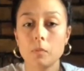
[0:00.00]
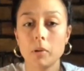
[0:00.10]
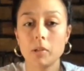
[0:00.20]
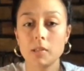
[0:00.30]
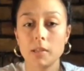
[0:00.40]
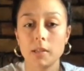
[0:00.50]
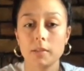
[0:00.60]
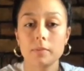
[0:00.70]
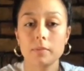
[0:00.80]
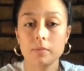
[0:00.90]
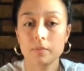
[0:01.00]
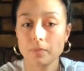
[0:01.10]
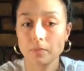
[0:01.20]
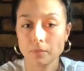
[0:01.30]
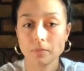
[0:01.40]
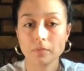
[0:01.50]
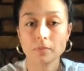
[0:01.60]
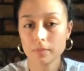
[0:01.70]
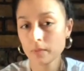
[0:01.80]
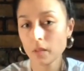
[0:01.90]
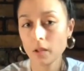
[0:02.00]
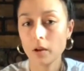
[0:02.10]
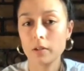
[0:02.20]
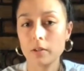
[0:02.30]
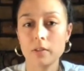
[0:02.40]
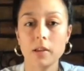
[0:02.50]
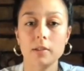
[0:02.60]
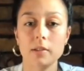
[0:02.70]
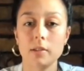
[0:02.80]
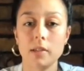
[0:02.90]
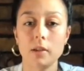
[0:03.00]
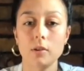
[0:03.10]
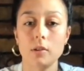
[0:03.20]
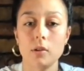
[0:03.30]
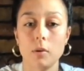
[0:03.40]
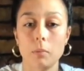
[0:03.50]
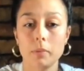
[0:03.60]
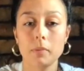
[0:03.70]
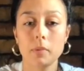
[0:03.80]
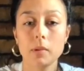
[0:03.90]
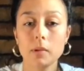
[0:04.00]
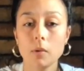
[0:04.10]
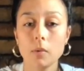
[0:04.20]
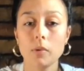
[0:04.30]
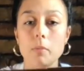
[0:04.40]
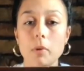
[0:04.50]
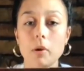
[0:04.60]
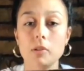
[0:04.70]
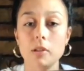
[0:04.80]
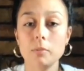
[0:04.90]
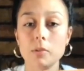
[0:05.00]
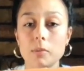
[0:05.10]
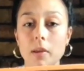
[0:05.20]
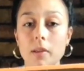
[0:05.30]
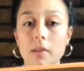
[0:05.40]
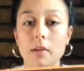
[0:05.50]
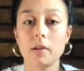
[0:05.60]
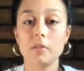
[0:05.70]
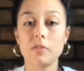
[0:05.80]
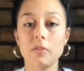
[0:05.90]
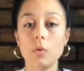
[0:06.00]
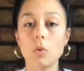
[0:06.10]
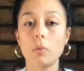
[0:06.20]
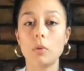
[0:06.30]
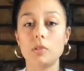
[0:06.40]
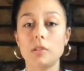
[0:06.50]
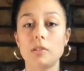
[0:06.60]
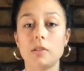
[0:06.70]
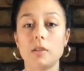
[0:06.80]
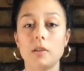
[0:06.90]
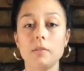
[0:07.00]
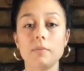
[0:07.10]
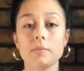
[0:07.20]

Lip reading: bunting kind of thing to stick on the top, with the bottom to make the kind of floorboard design.